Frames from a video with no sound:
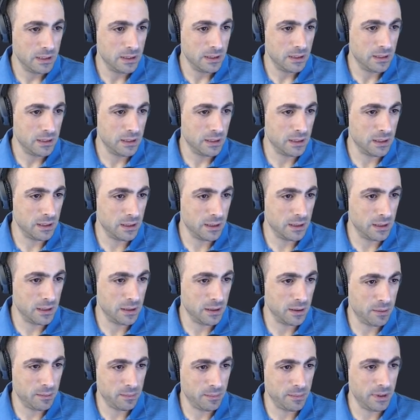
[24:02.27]

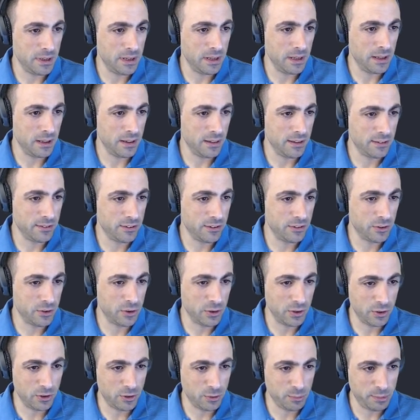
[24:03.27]
And this is
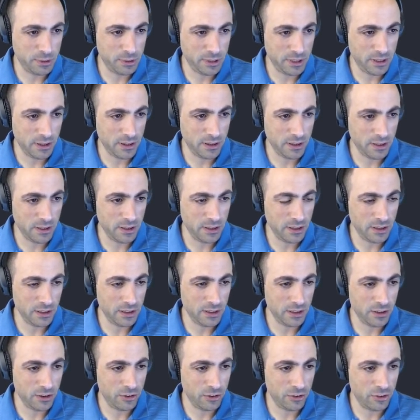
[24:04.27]
going to be
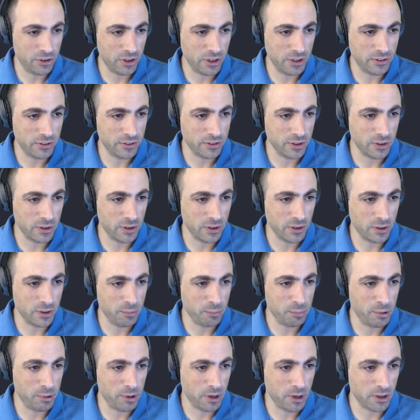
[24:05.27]
the
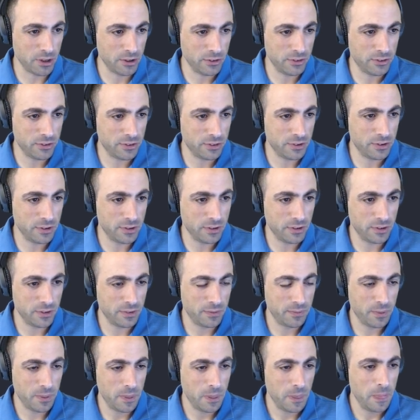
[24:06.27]
JSON parsed
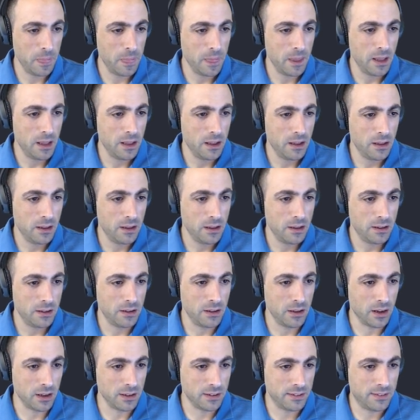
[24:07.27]

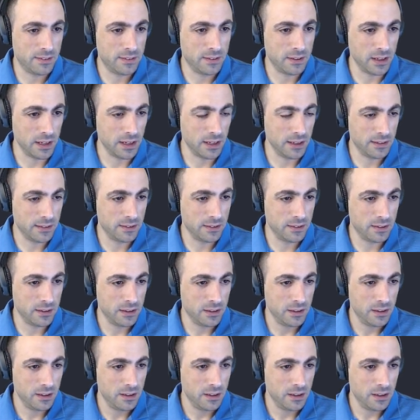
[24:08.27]
dot set.
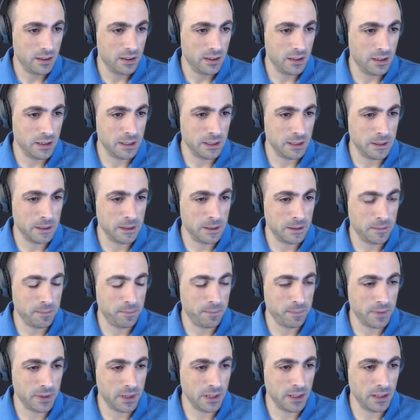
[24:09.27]

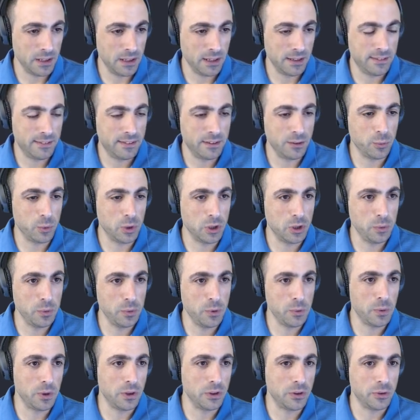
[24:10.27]
And let's see, what do
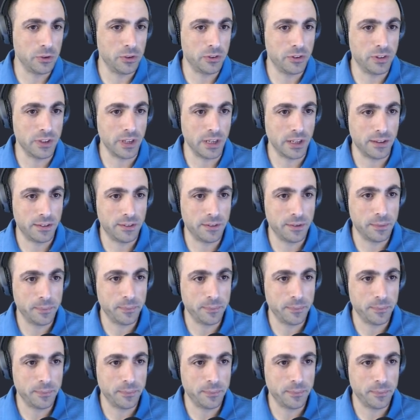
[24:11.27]
we want to set?